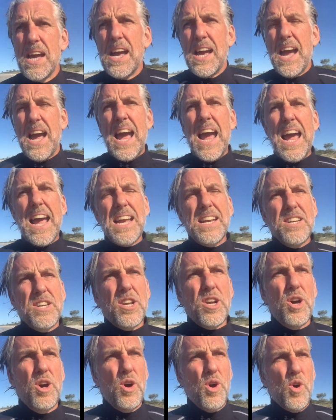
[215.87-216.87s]
And
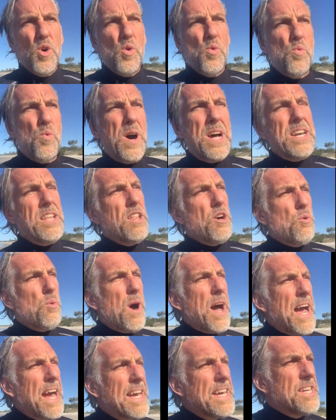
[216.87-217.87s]
one of the
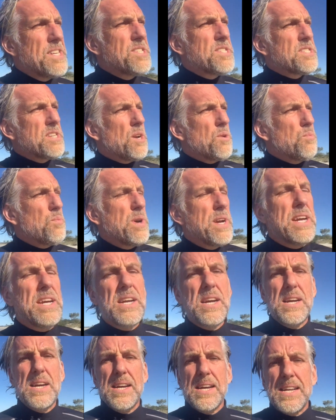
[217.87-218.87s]
ways that we
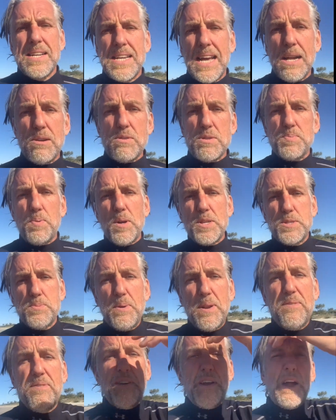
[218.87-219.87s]
take
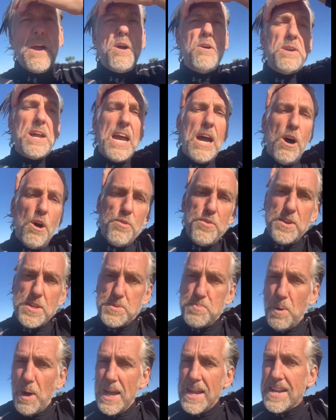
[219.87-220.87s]
responsibility for our own health is
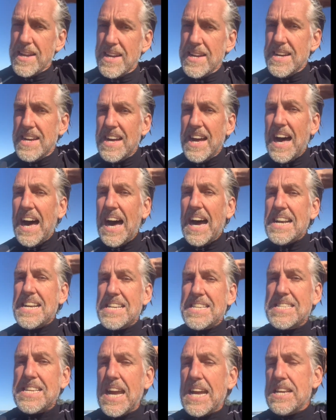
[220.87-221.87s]
by
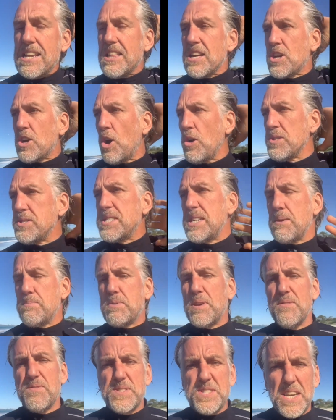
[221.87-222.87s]
understanding the concept
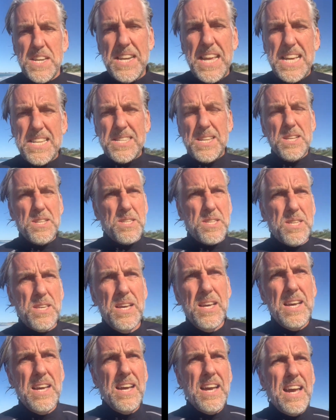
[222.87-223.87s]
of senescence.
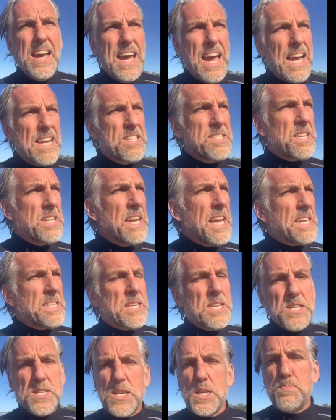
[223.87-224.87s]
And
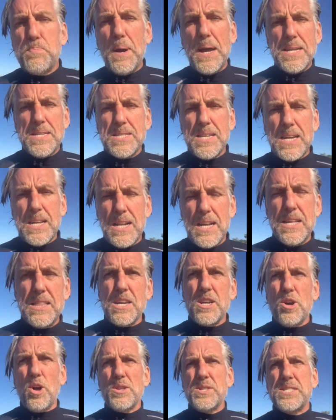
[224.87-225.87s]
senescence is basically the
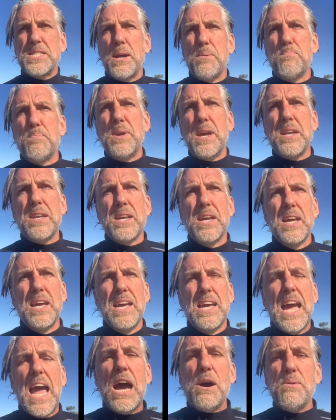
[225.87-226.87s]
concept that
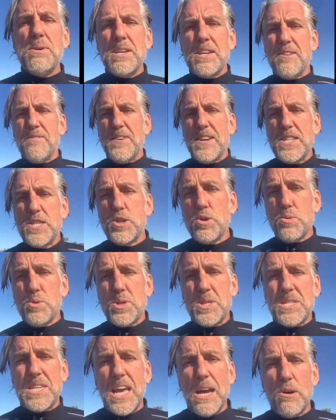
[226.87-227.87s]
our individual
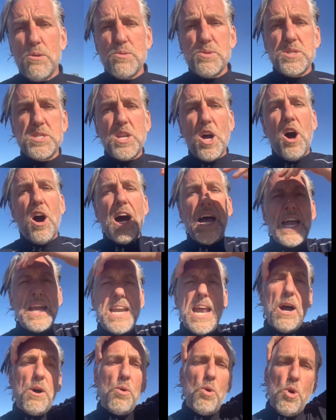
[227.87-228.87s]
cells die in
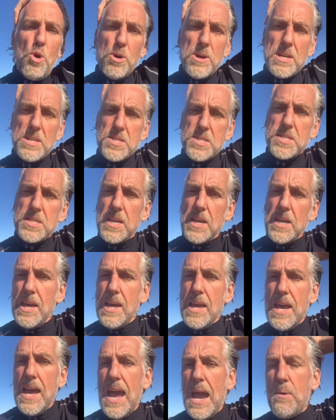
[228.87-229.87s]
our organs.
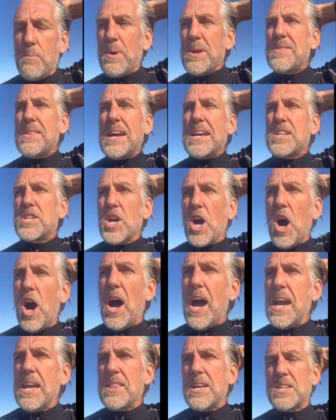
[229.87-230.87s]
And when they
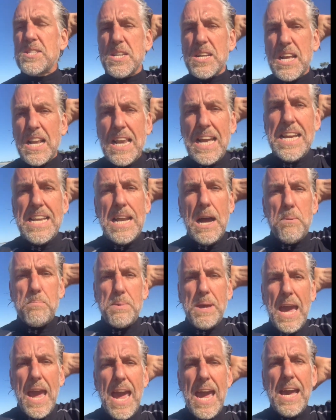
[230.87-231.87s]
die, there's a cleanup
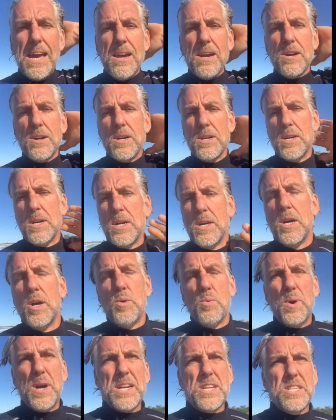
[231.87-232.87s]
gang
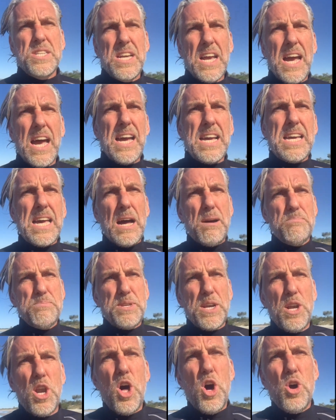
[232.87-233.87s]
which uh, comes
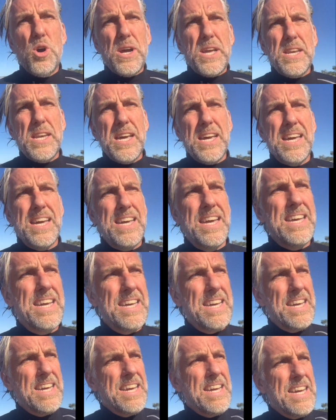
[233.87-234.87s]
along and
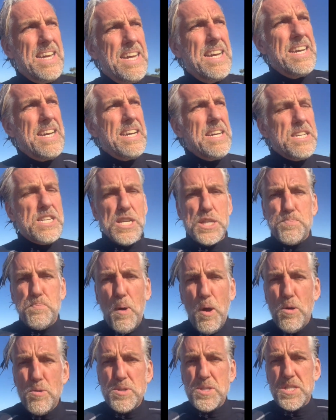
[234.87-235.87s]

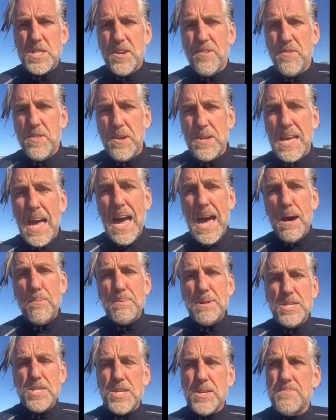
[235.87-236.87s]
disposes of the
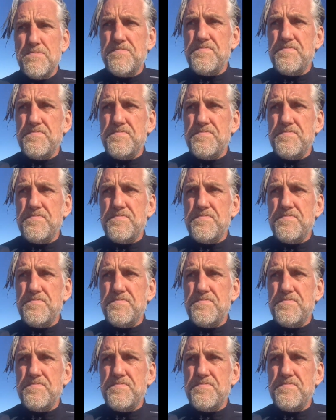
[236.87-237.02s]
garbage.